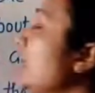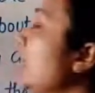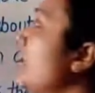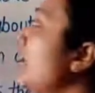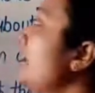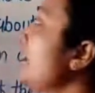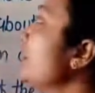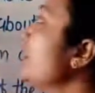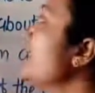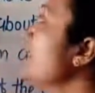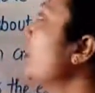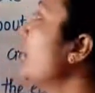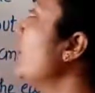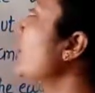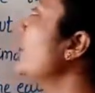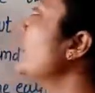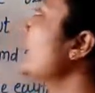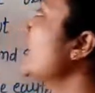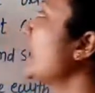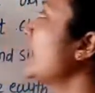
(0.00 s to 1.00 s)
is
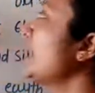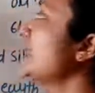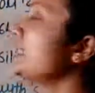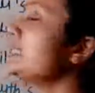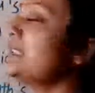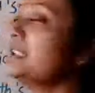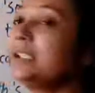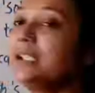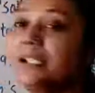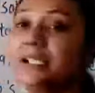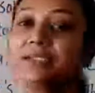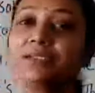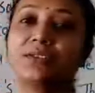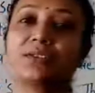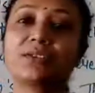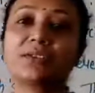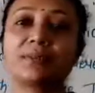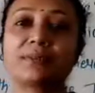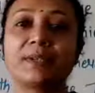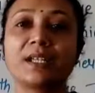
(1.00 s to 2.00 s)
known as
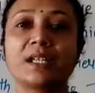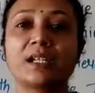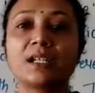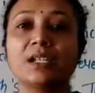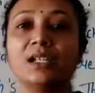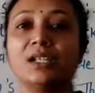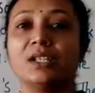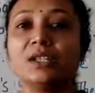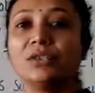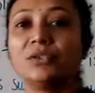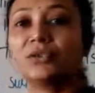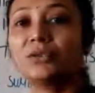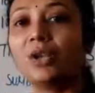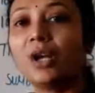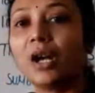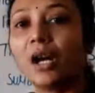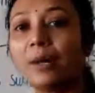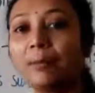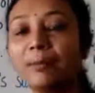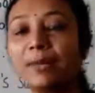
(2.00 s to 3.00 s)
lithosphere. So
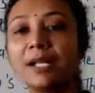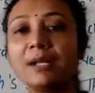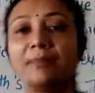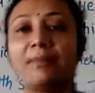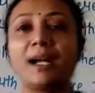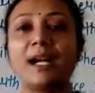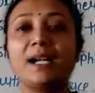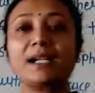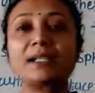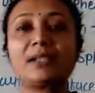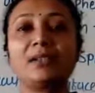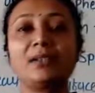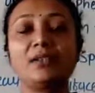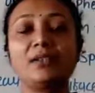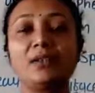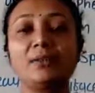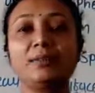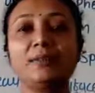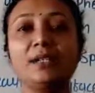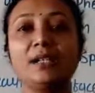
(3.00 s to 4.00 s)
upper part
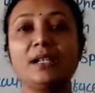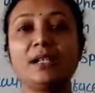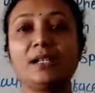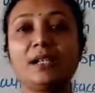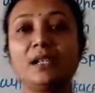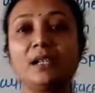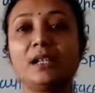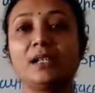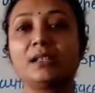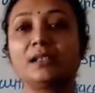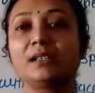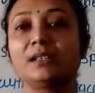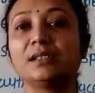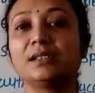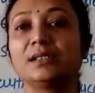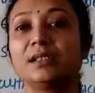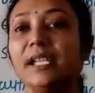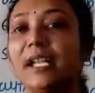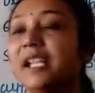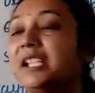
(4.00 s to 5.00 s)
of the
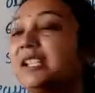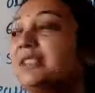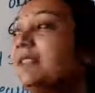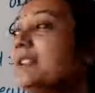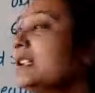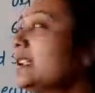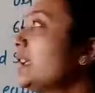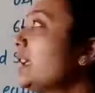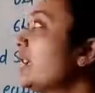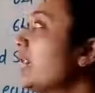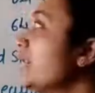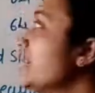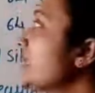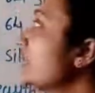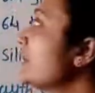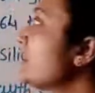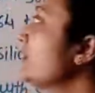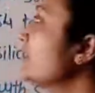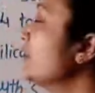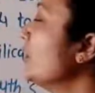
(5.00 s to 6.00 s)
earth, that one is
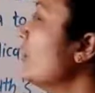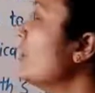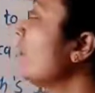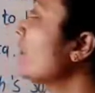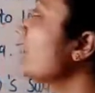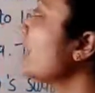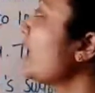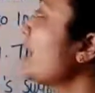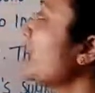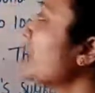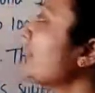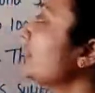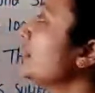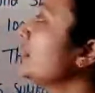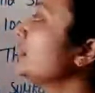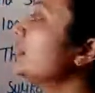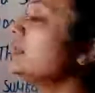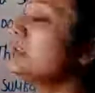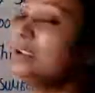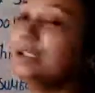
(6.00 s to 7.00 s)
known as the
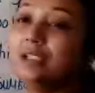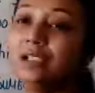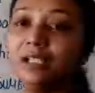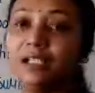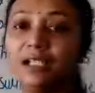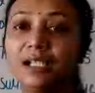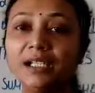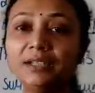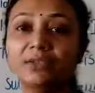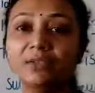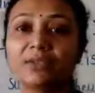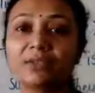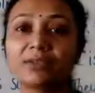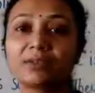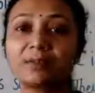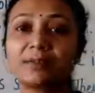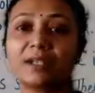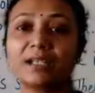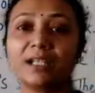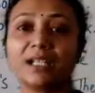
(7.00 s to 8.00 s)

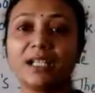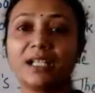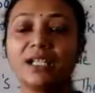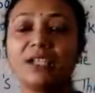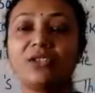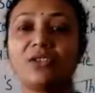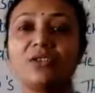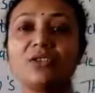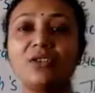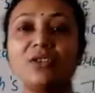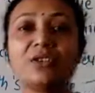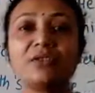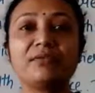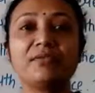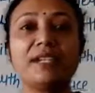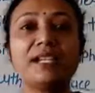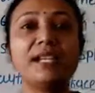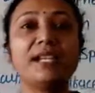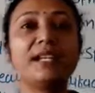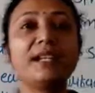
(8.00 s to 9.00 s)
lithosphere. In short,
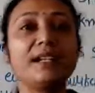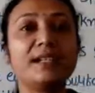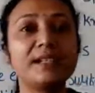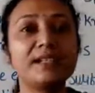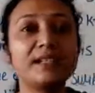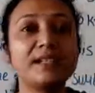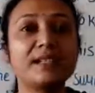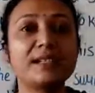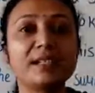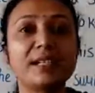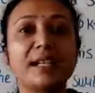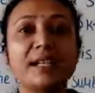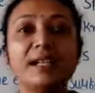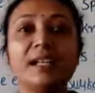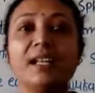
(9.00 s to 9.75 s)
we can understand,